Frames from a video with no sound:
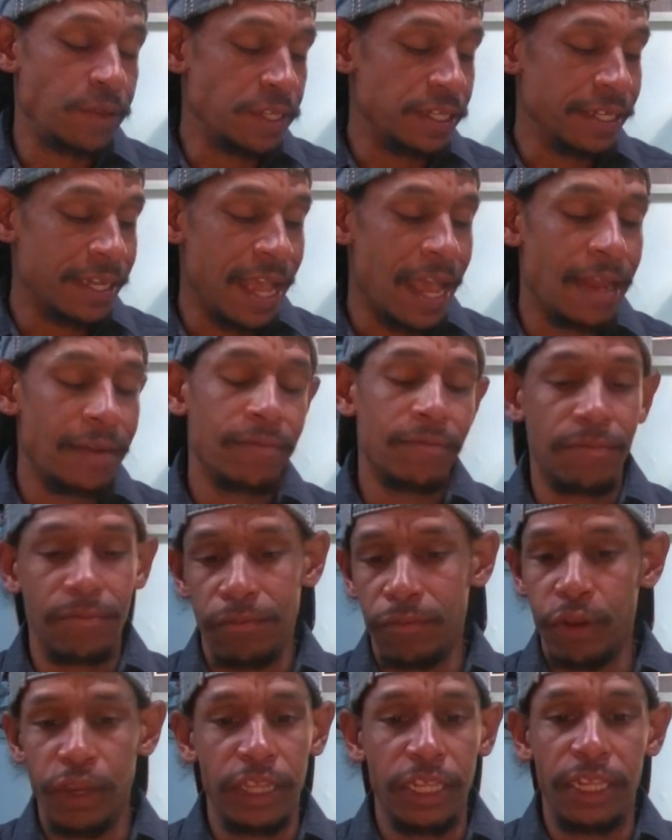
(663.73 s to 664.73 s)
as not
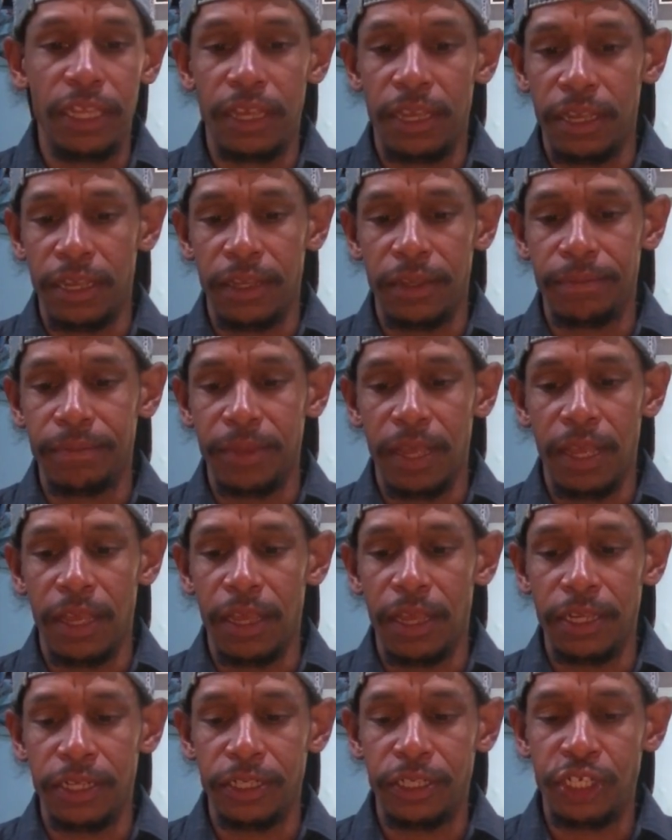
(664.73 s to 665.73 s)
really um,
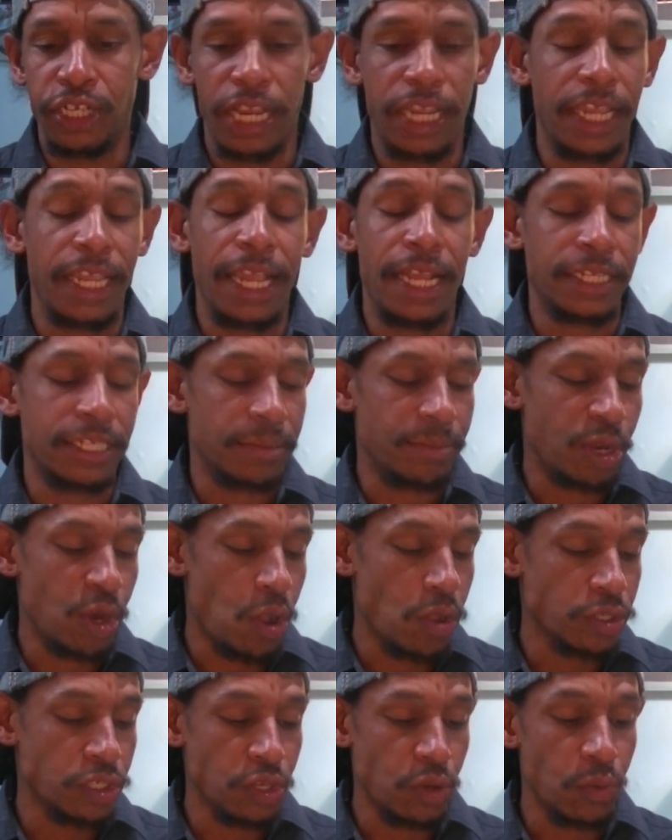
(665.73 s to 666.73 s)
a check against them at
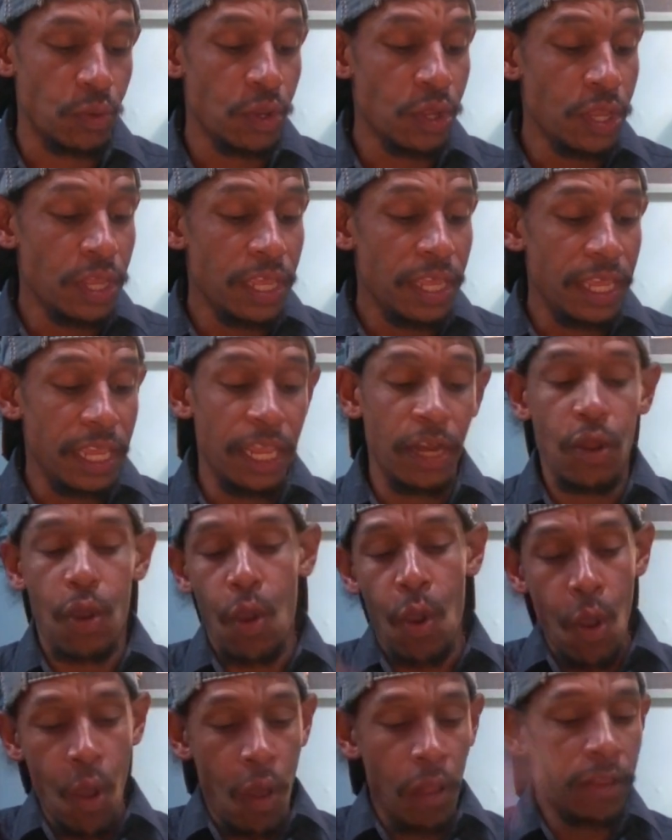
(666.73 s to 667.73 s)
all. So in
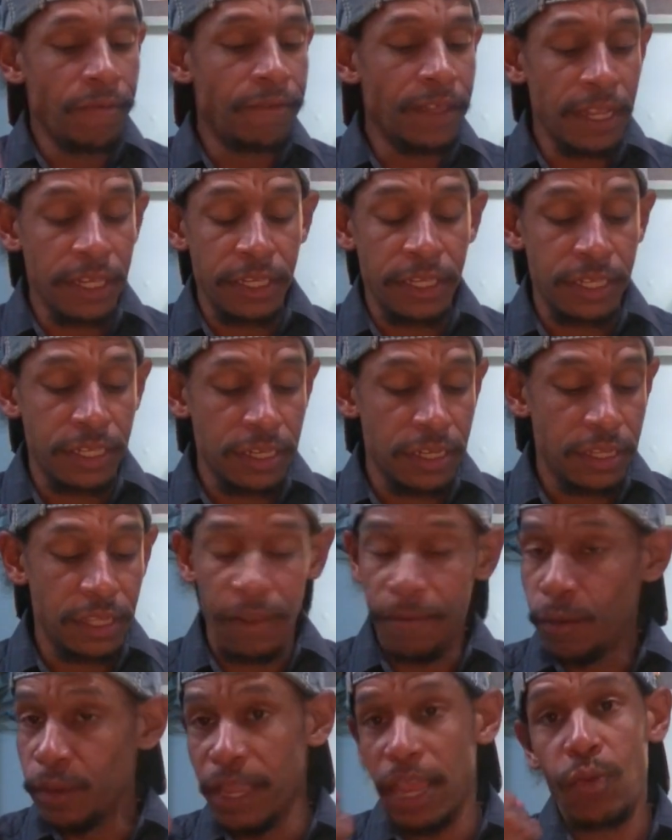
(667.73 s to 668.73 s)
all of this,
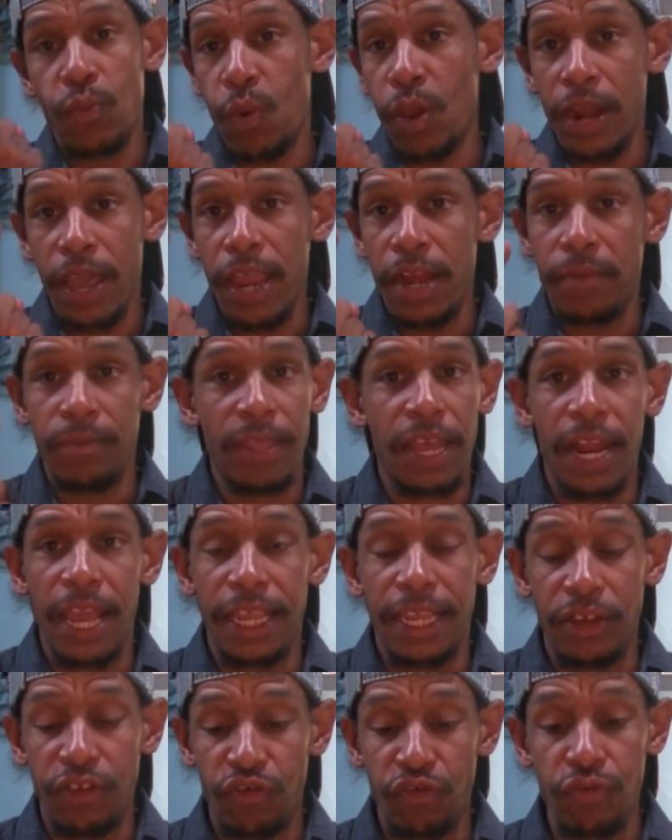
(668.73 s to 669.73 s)
they've only had one item that I
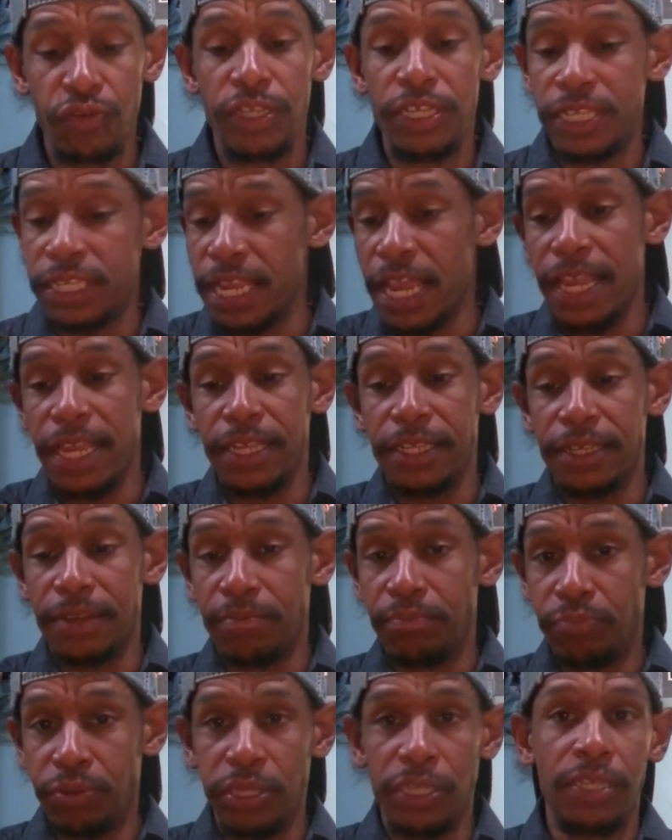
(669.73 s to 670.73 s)
can truly say is
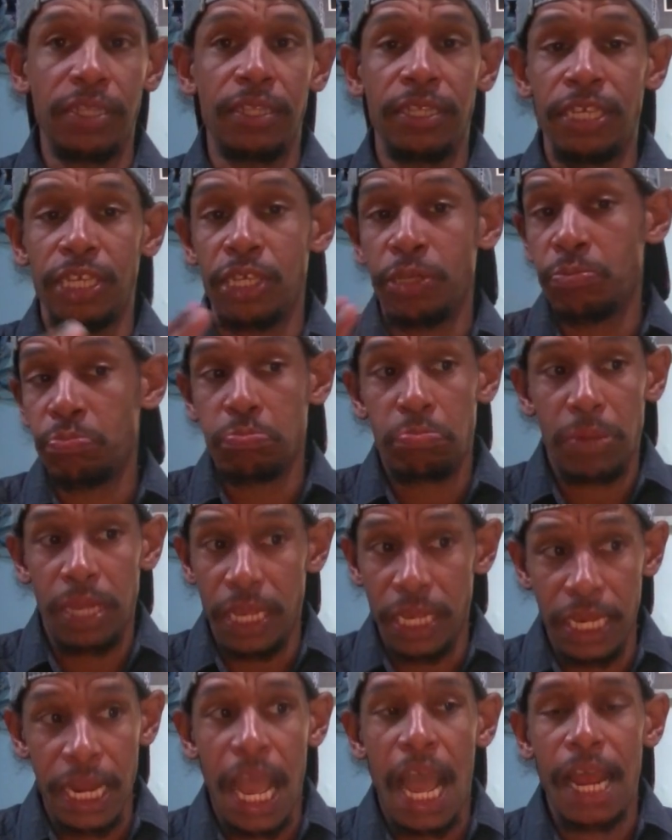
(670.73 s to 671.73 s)
completely
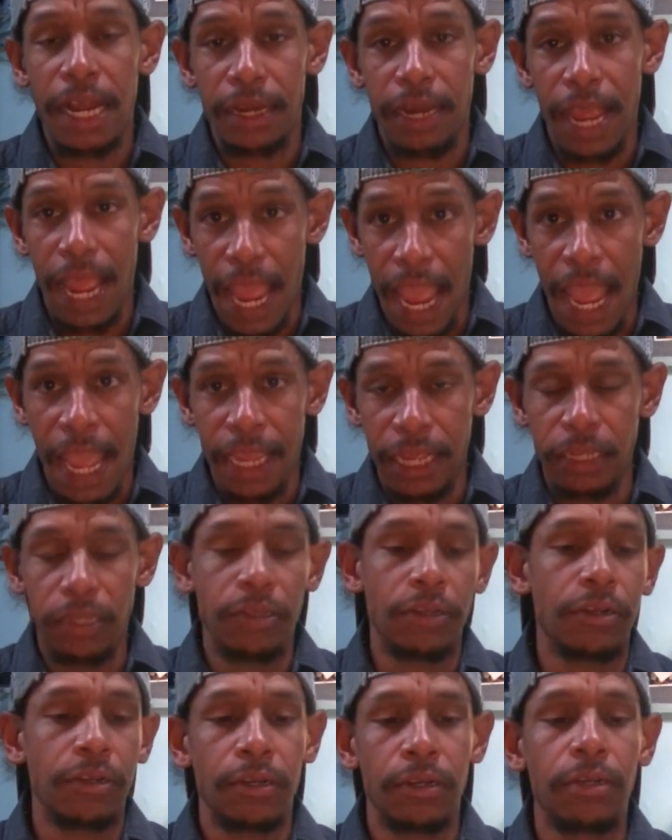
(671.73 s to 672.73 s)
not
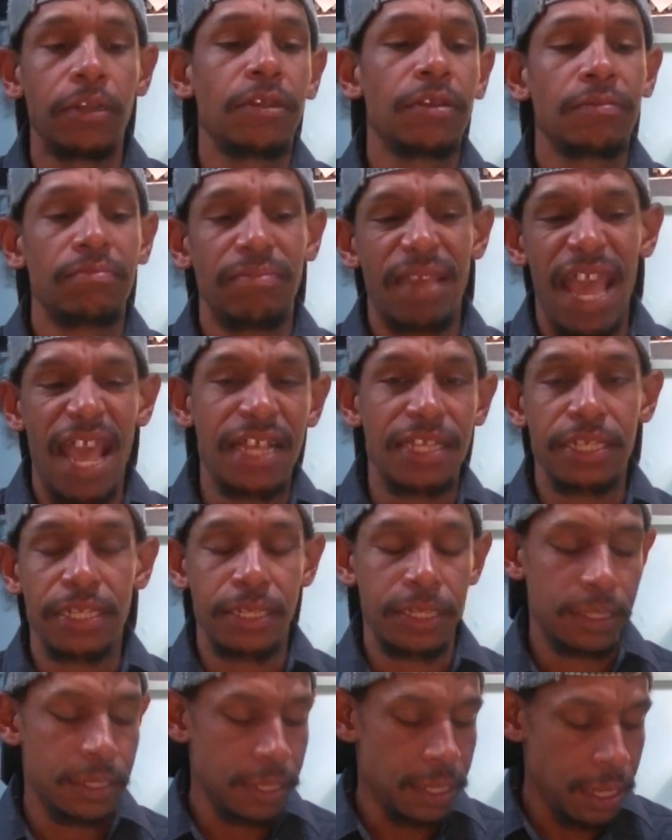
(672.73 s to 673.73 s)
angler
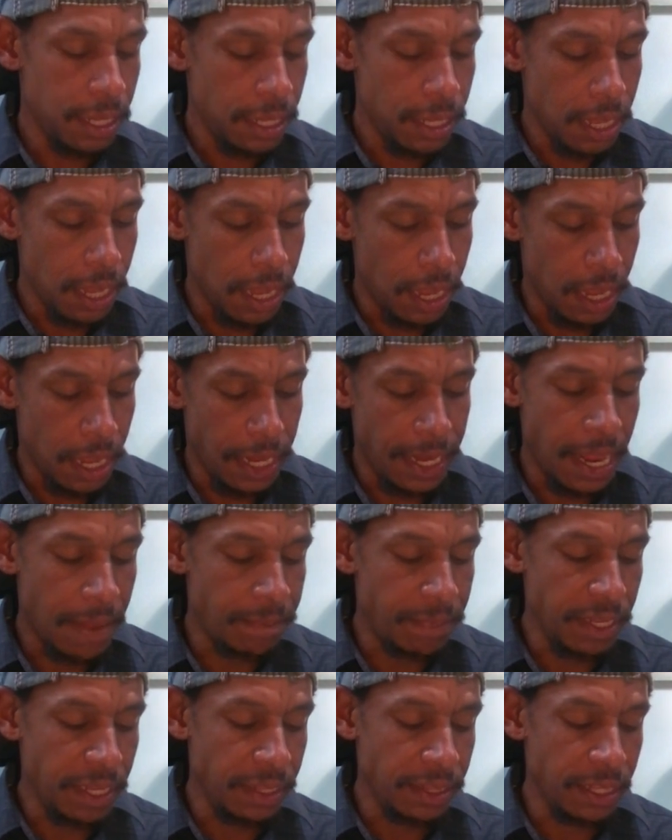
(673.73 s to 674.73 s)
esque, uh, and
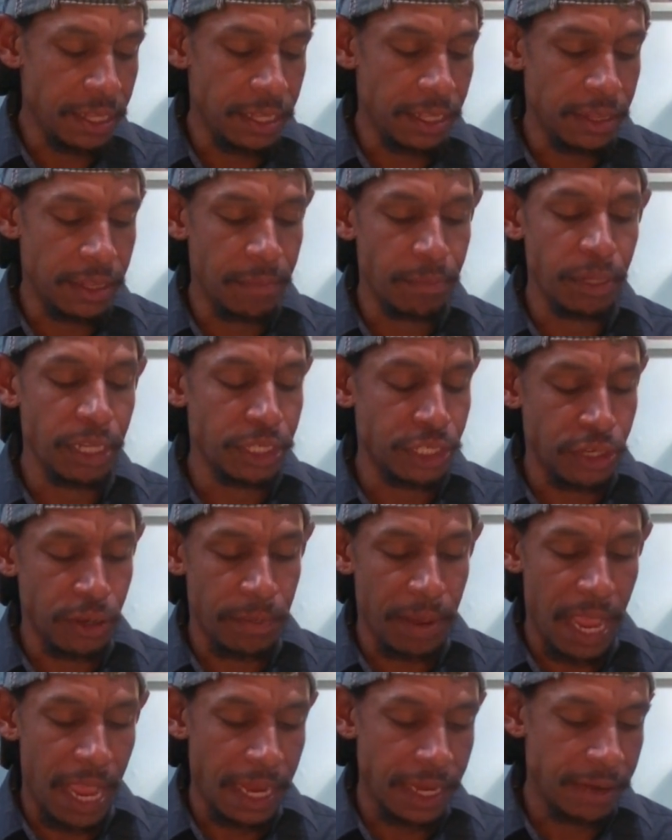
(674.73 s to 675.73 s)
that being the the blister
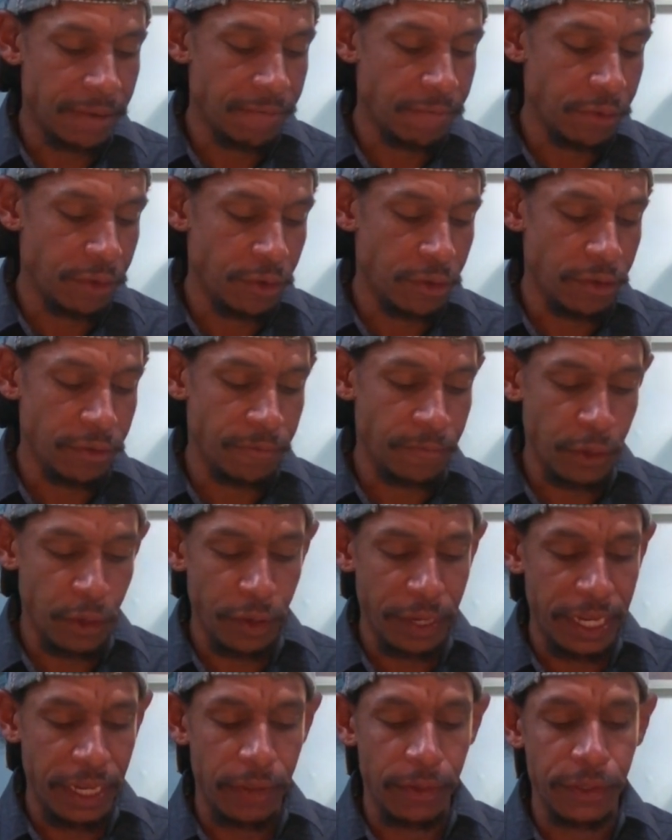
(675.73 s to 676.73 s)
pack for your for
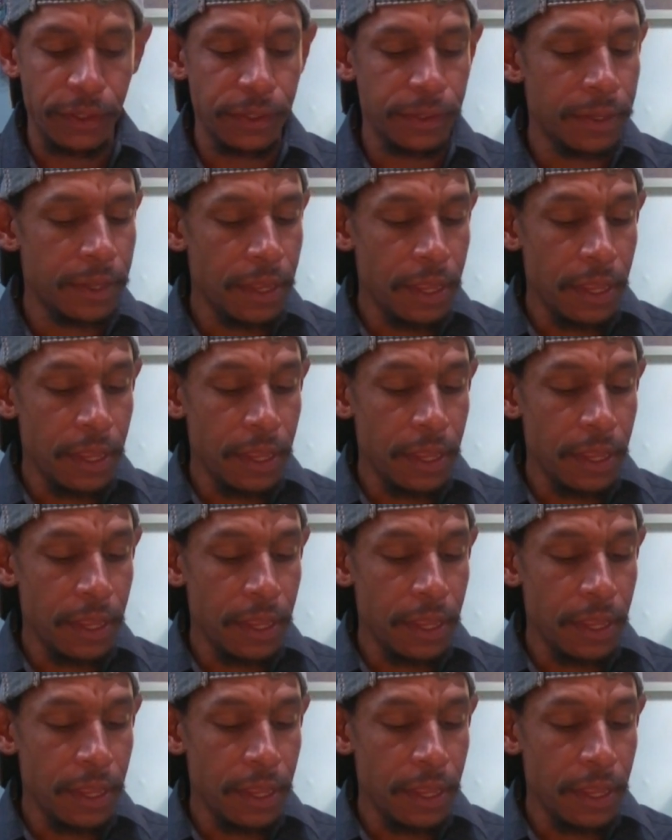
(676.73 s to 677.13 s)
your heels.